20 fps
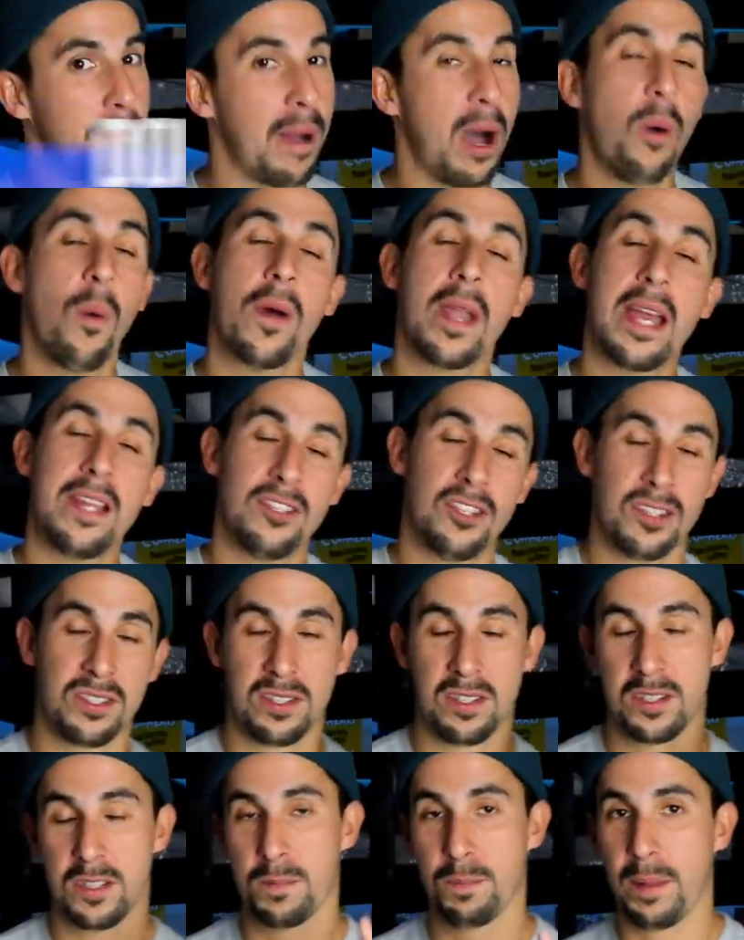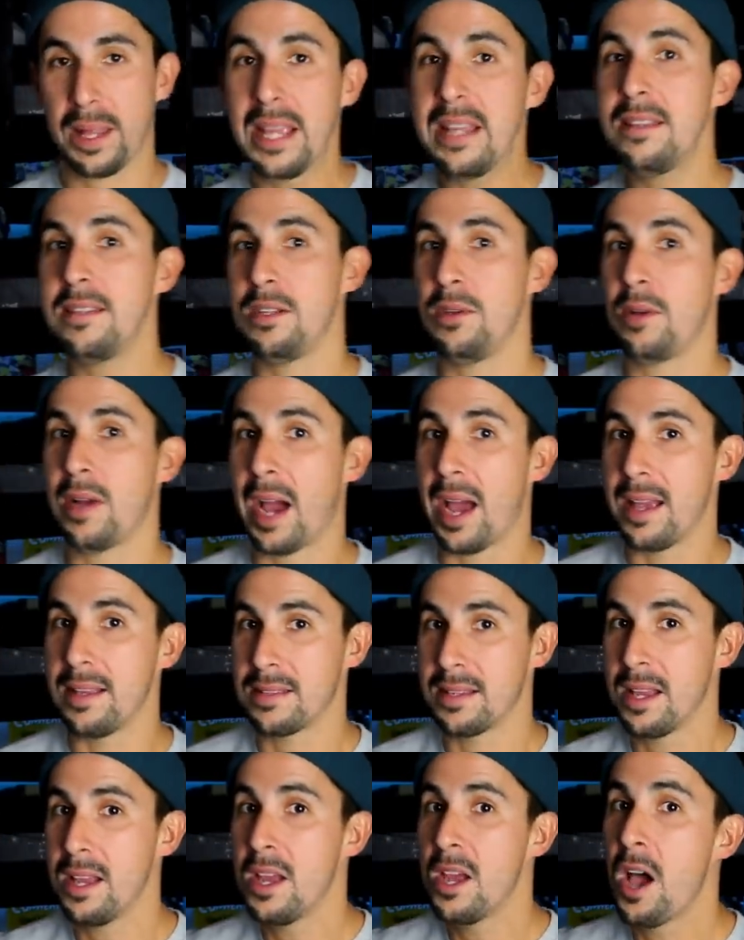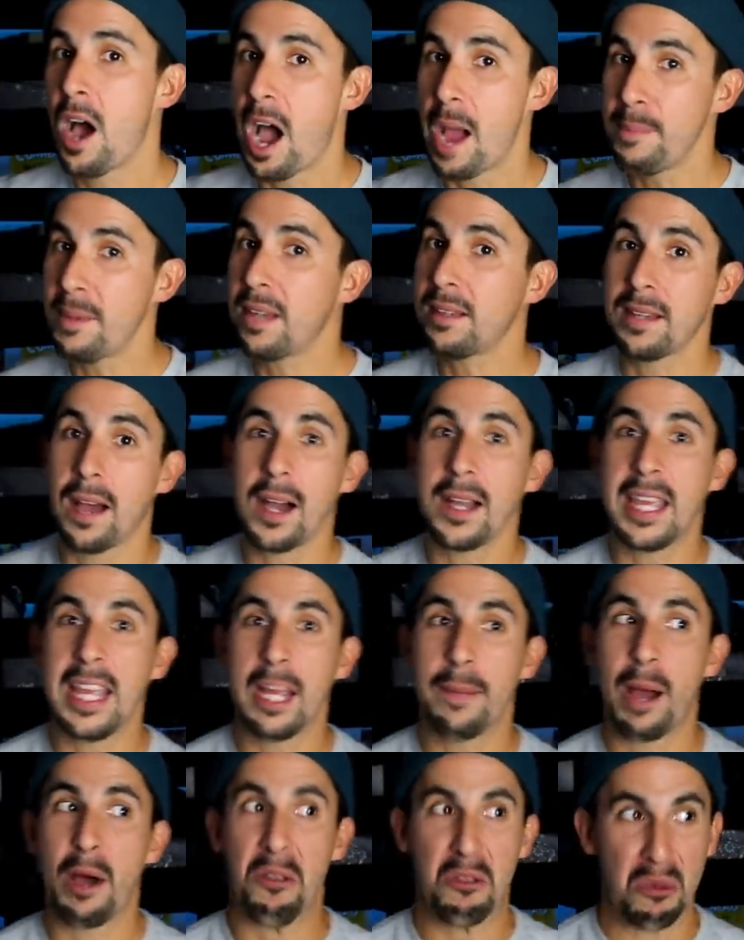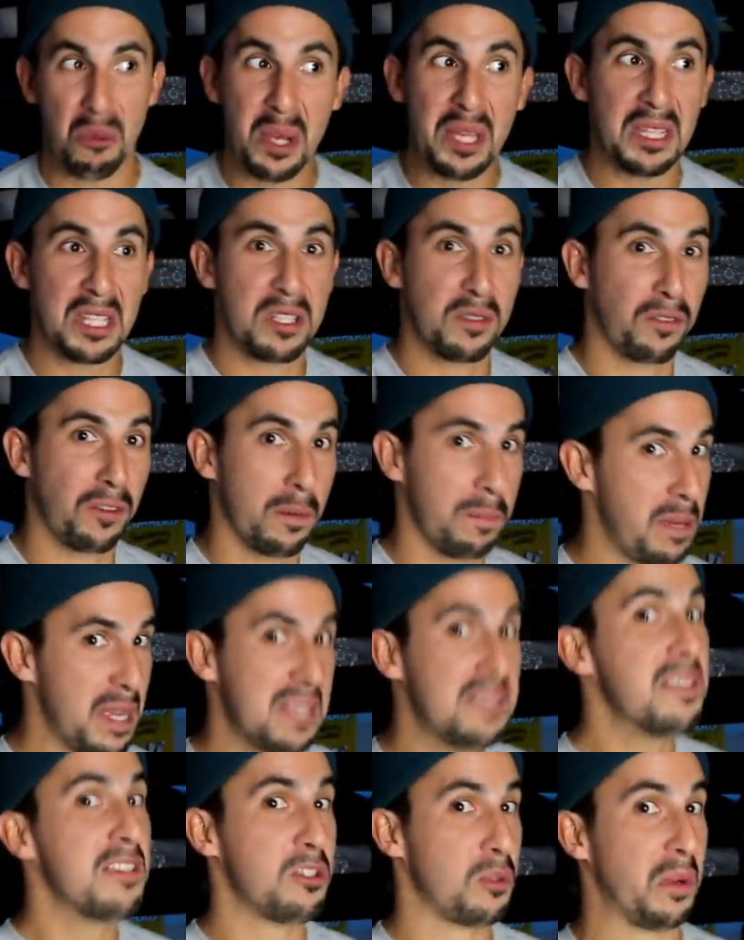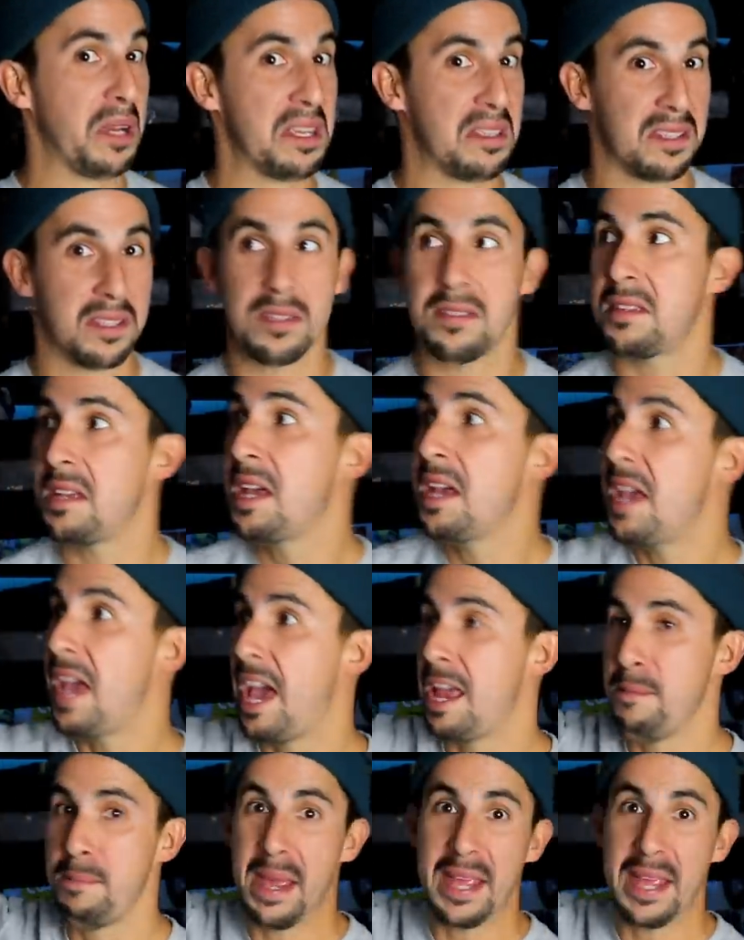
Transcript: about what I just explained to you guys. I'm not talking about doing this for business reasons and